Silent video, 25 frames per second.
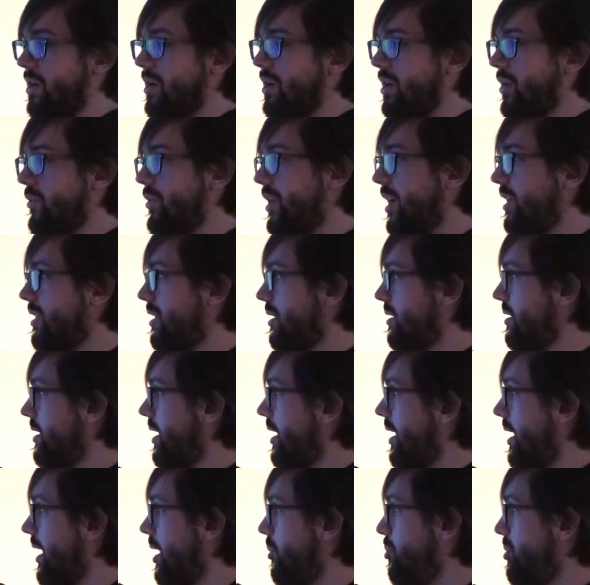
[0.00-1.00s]
creating
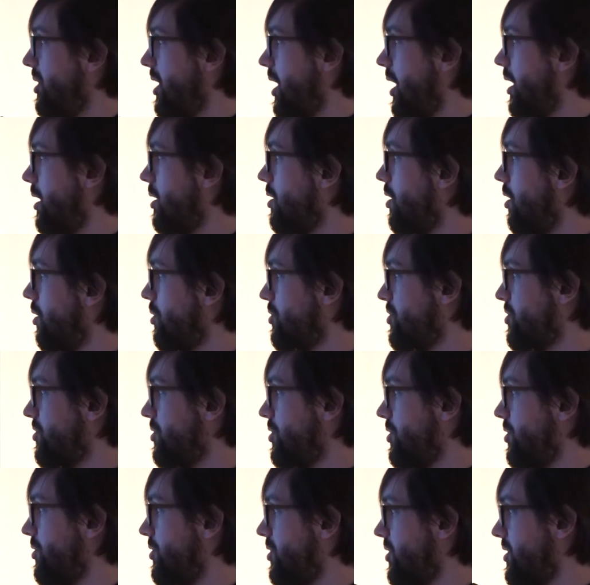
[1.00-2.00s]
the API calls
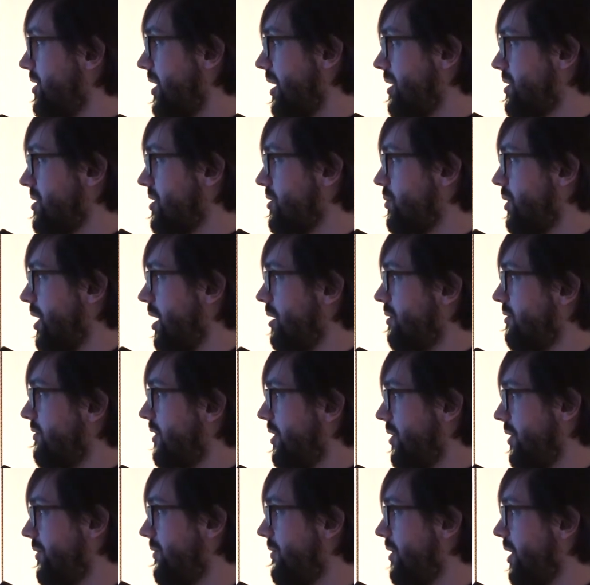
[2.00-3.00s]
to TestRail,
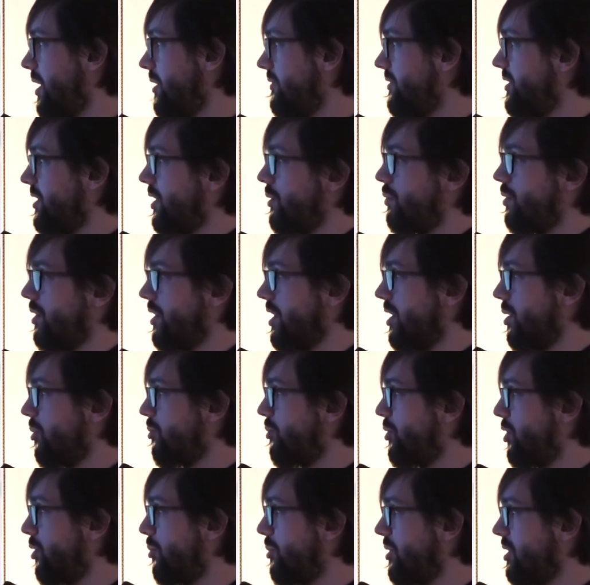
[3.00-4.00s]
verify if they're working
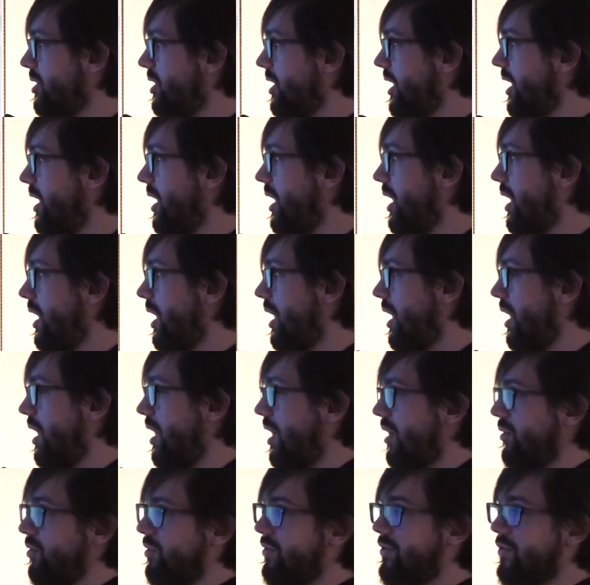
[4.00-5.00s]
properly,
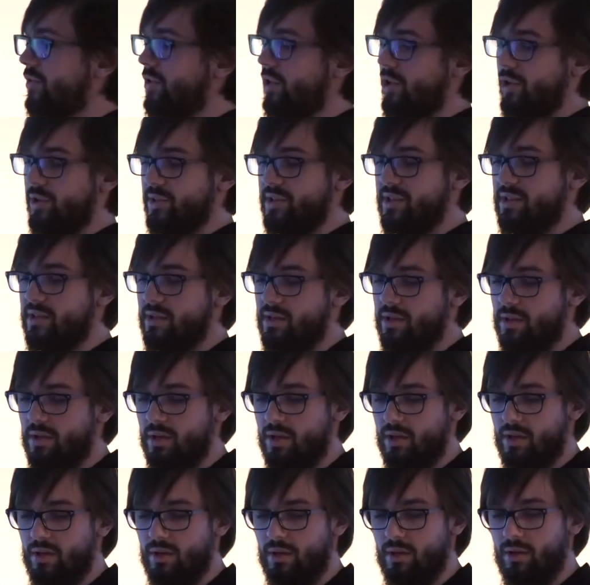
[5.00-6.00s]
and of course
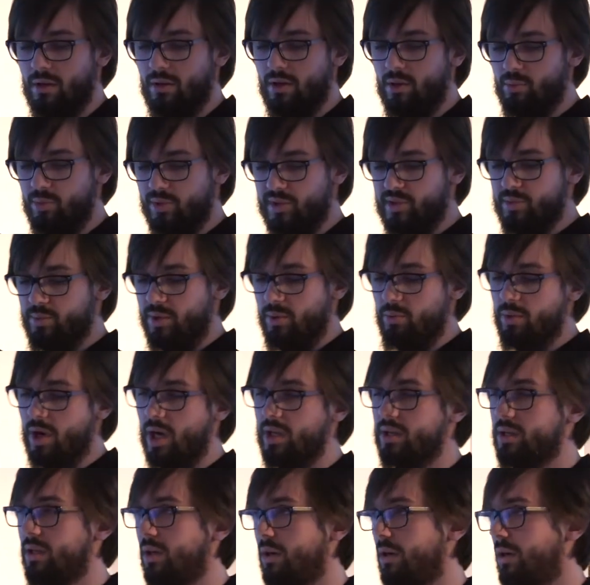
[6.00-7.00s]
almost
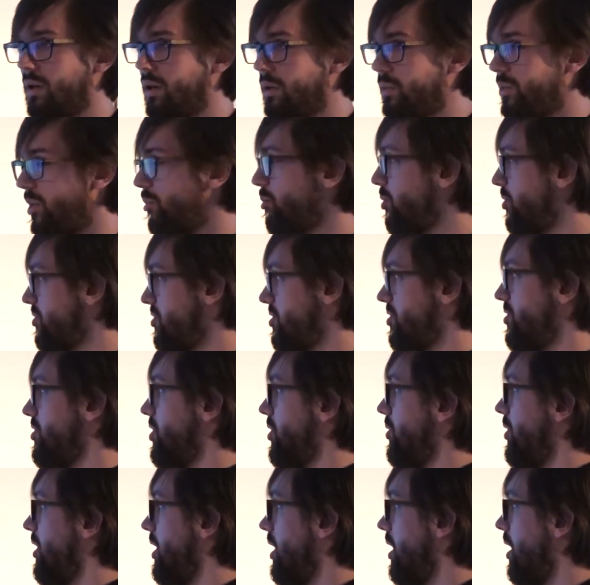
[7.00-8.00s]
rewrite the whole
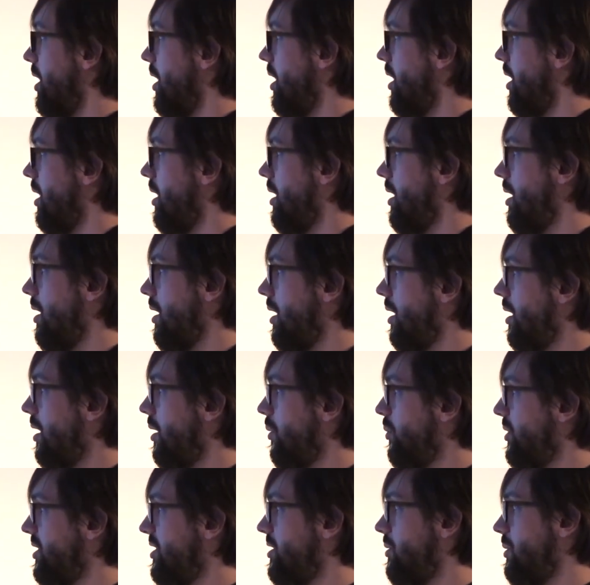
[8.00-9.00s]
repository
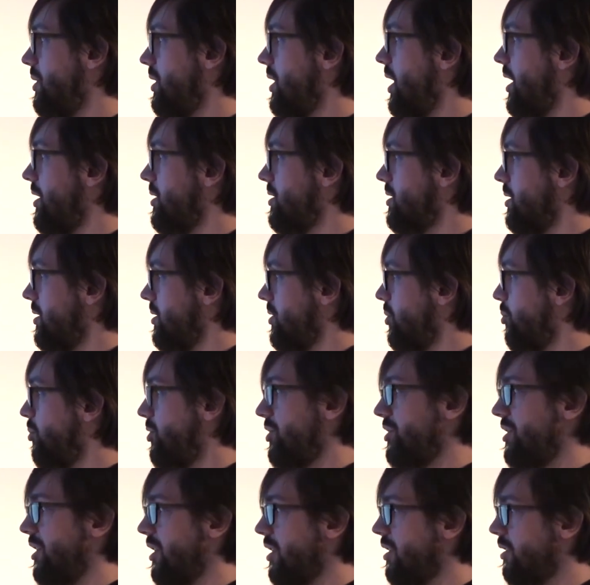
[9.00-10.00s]
with the relation to
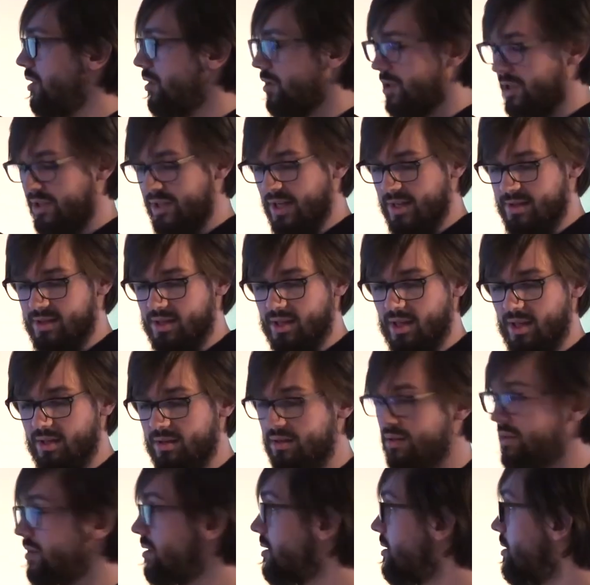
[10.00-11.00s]
particular test
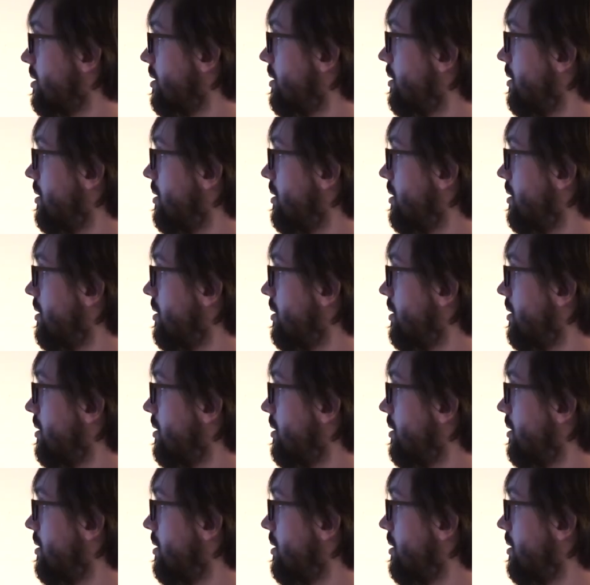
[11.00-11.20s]
cases.